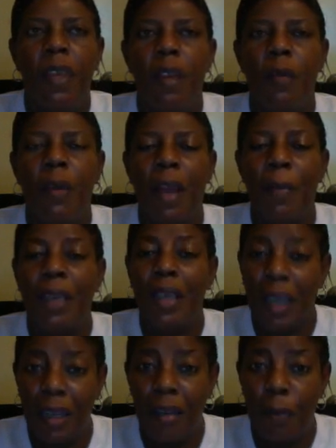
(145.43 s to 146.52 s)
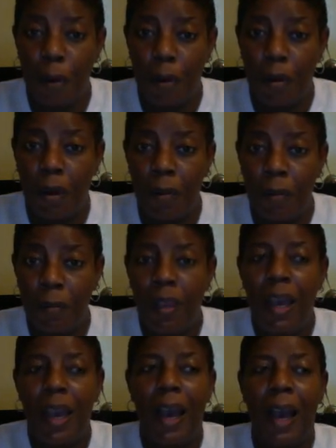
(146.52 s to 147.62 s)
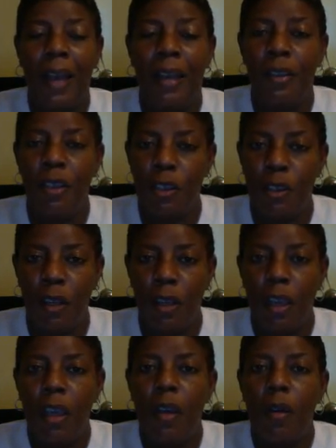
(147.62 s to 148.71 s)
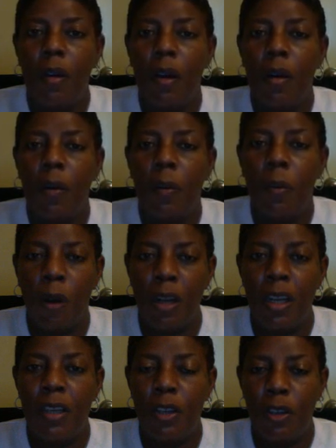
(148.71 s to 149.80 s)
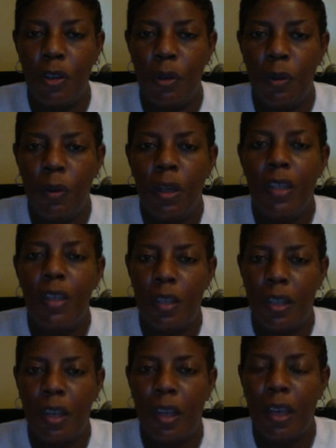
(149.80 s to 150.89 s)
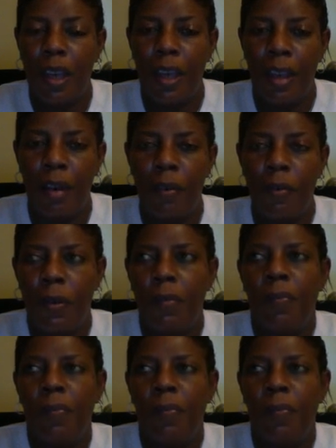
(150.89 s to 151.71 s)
When I began the program, I initially wanted to see if